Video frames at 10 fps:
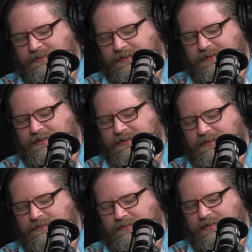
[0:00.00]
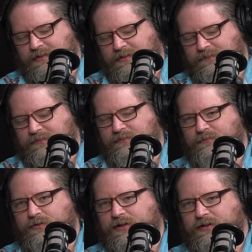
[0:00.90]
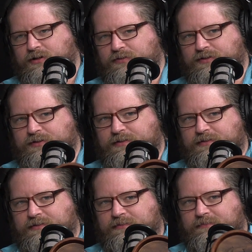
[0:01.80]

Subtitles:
nicely engraved wooden coasters.